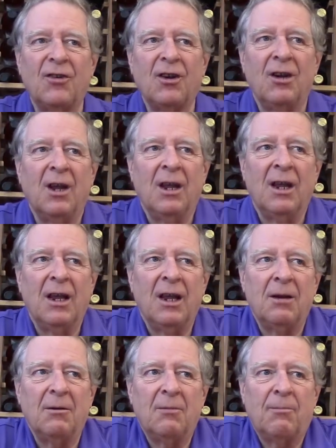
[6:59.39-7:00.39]
in
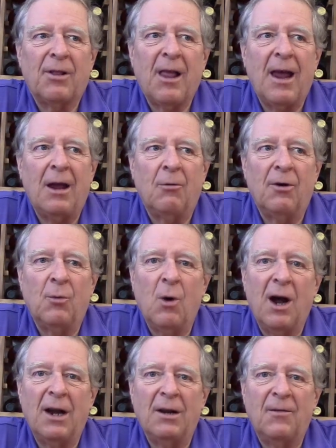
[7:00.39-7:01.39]
playing with wine and